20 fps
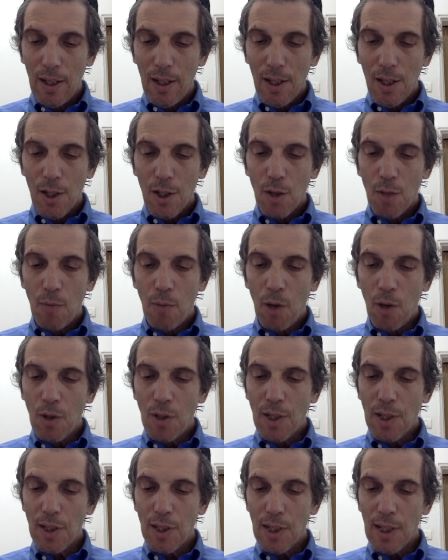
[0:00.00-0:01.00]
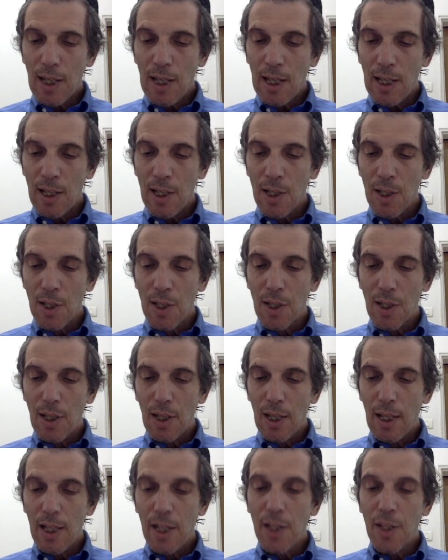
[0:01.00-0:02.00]
So Moses is,
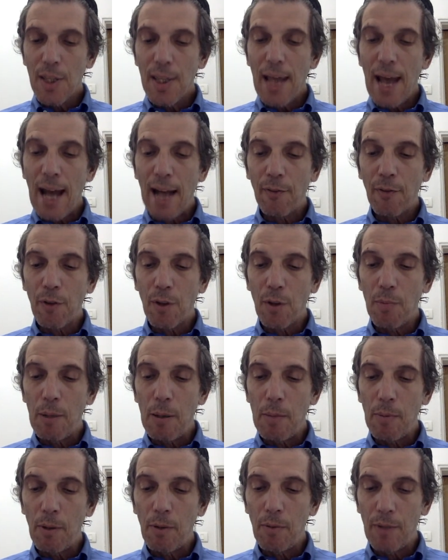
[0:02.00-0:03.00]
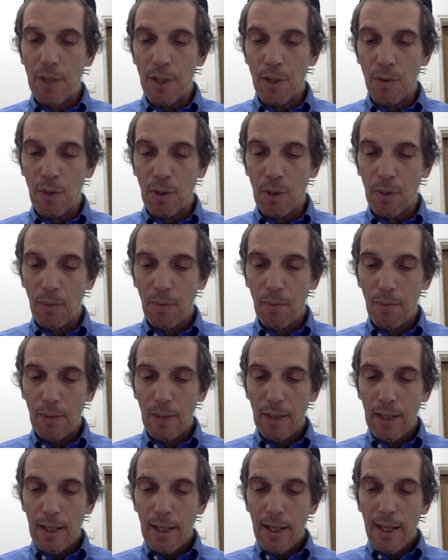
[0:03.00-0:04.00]
is that for the people of Israel.
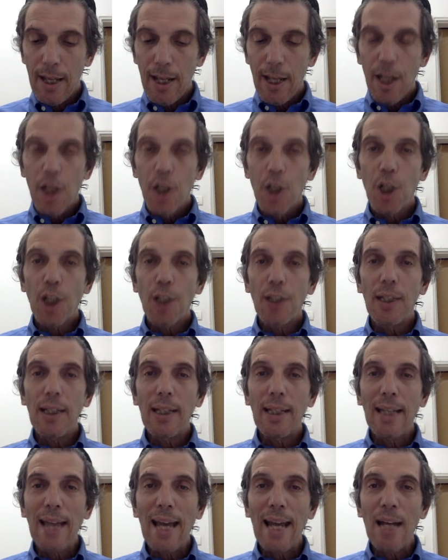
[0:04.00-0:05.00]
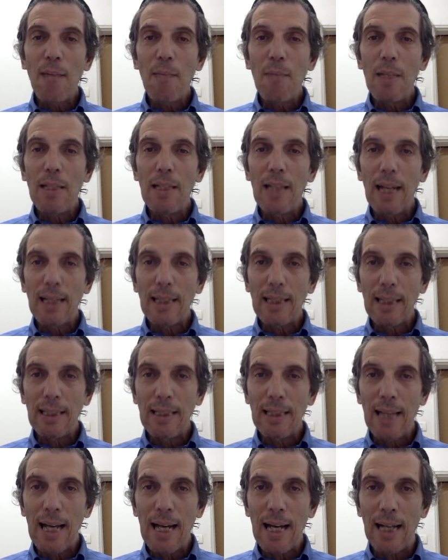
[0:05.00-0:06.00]
Shetiken midat
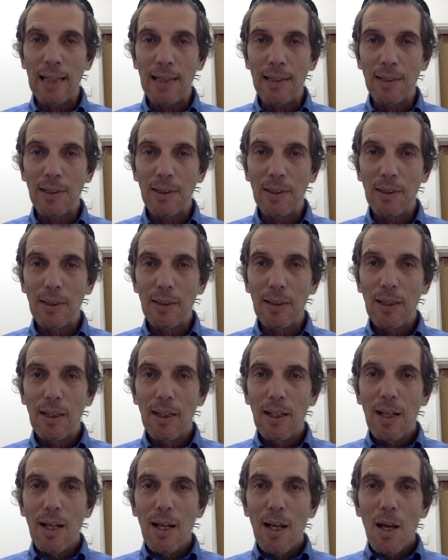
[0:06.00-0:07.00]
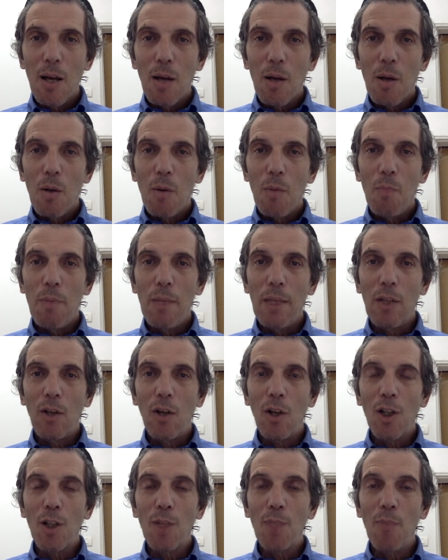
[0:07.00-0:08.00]
hadat,
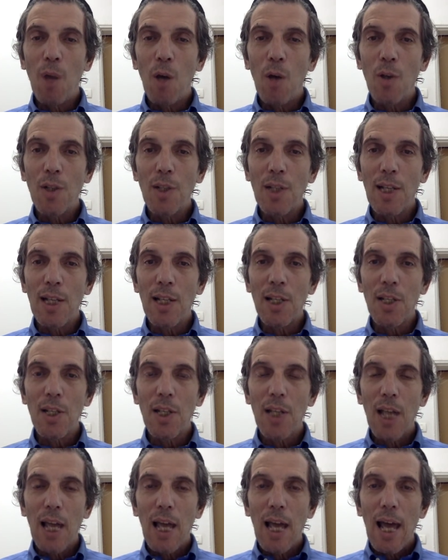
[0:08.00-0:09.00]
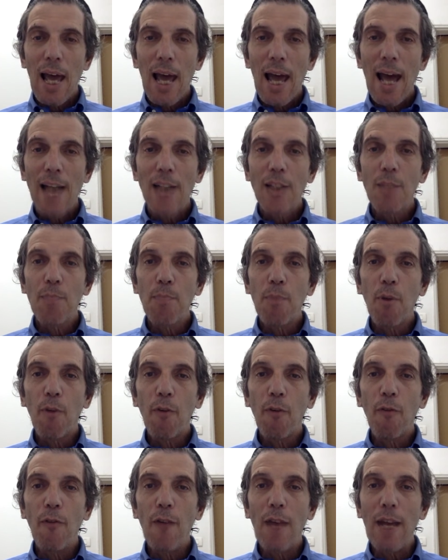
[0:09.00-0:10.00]
because Moses has
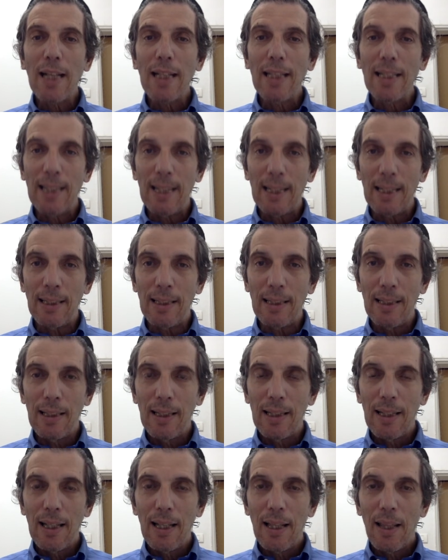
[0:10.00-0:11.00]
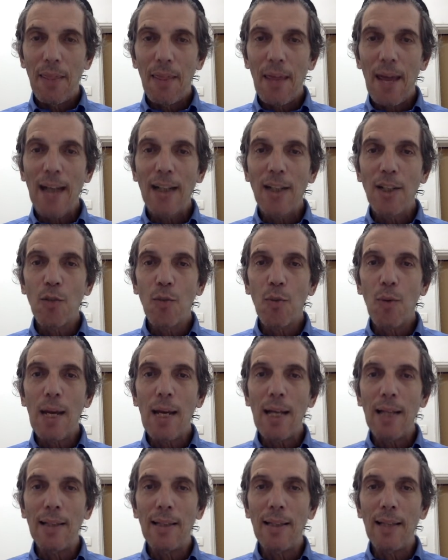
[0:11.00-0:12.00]
perfected that
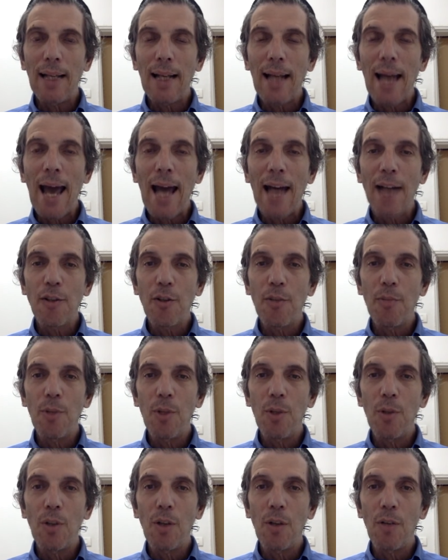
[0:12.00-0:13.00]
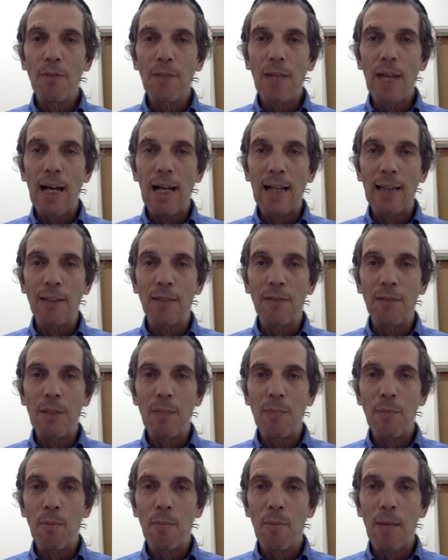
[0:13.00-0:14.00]
trait, that attribute of that of
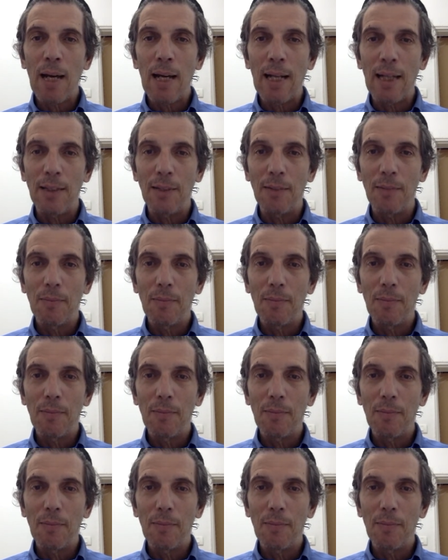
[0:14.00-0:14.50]
deeper mind.